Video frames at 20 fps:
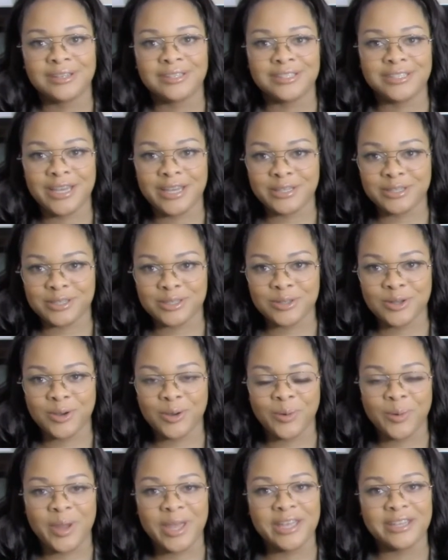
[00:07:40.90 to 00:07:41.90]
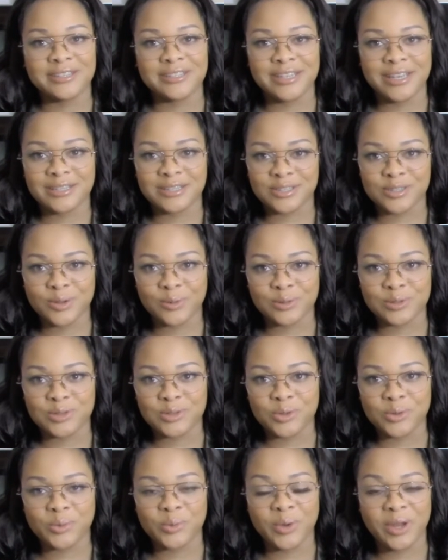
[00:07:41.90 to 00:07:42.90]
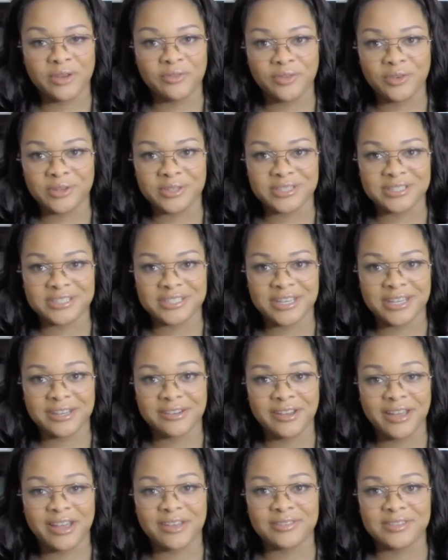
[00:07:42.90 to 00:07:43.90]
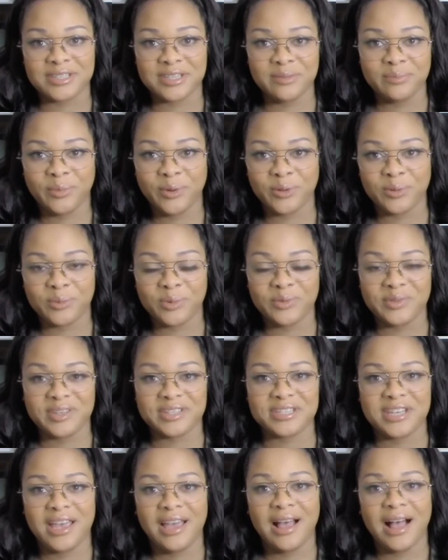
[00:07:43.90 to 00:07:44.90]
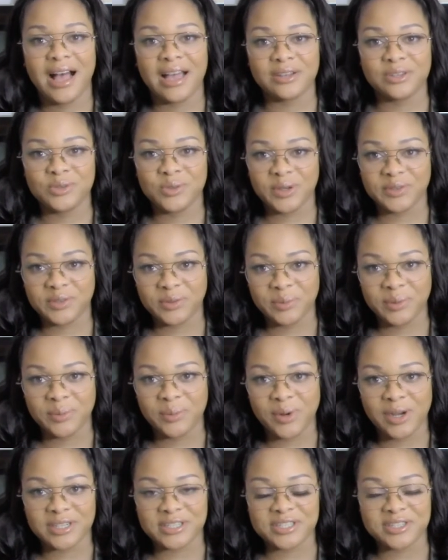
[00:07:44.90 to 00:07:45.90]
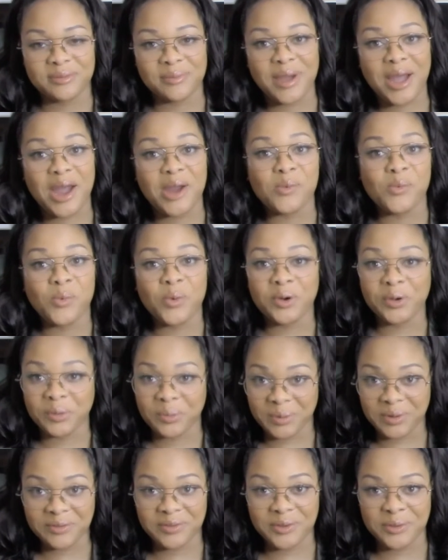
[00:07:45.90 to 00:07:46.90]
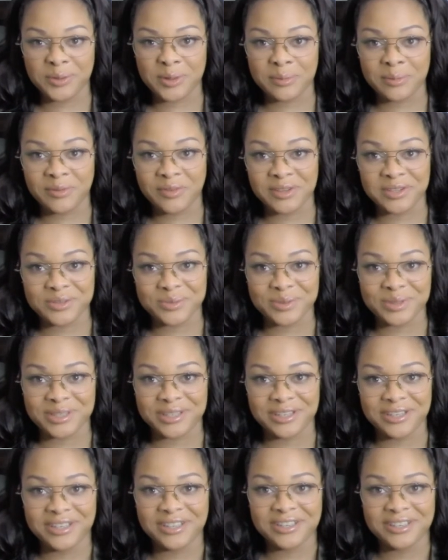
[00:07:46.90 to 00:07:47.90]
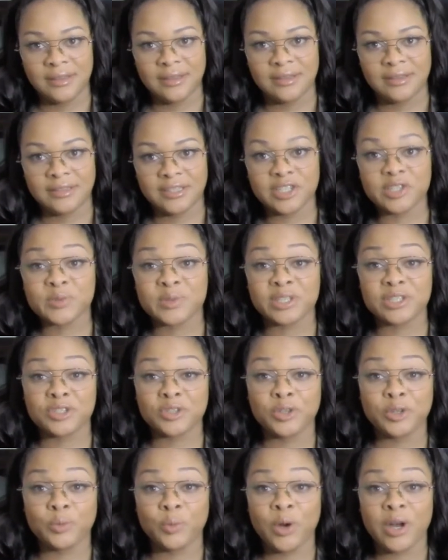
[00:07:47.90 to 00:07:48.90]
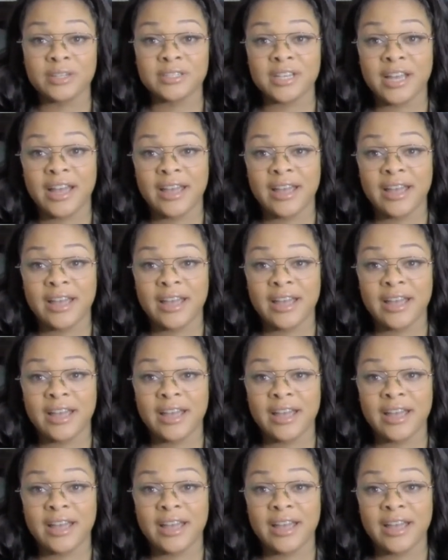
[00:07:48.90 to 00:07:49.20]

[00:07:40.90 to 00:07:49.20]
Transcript: Dead Snow and Dead Snow 2 Red vs. Dead. I've seen both movies. I do have to rewatch them. I will review them eventually. This was such a good watch.